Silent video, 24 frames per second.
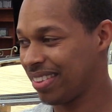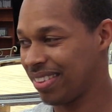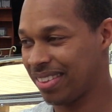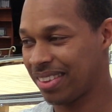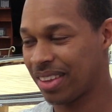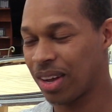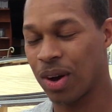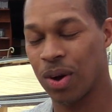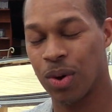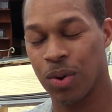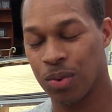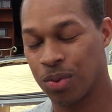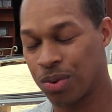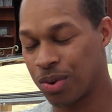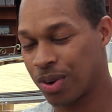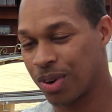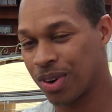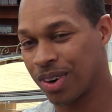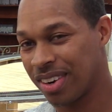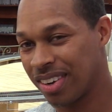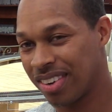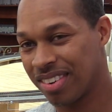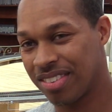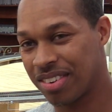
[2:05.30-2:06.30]
the
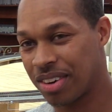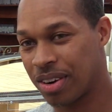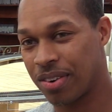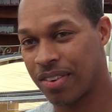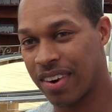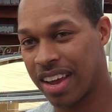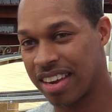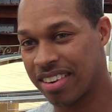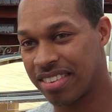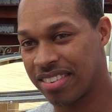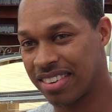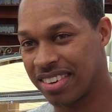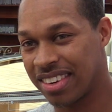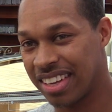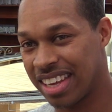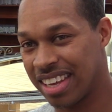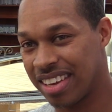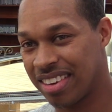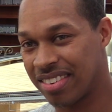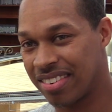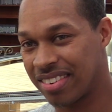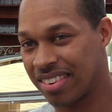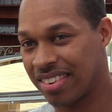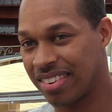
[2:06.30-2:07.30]
older generation
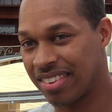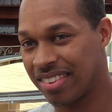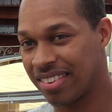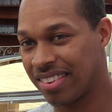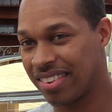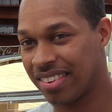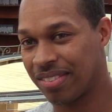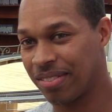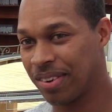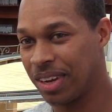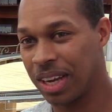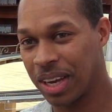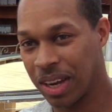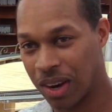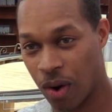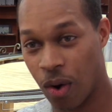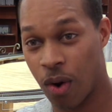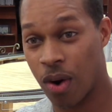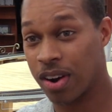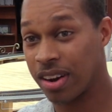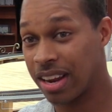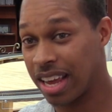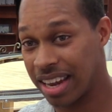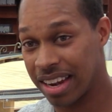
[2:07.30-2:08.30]
engines
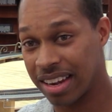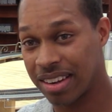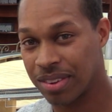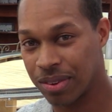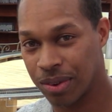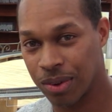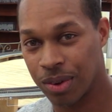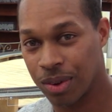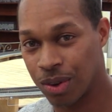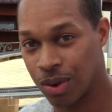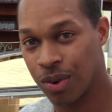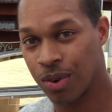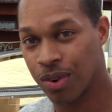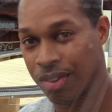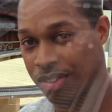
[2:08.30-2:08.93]
reincarnated to a newer